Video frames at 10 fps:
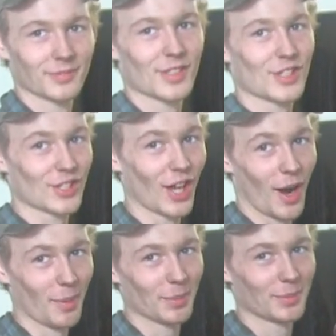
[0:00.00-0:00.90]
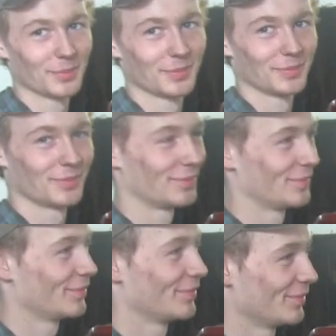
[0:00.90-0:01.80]
That white smoke,
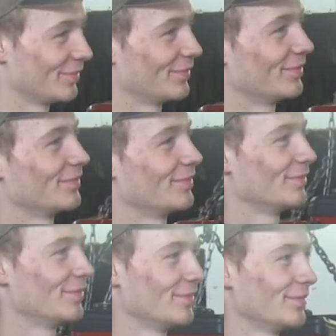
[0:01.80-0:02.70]
we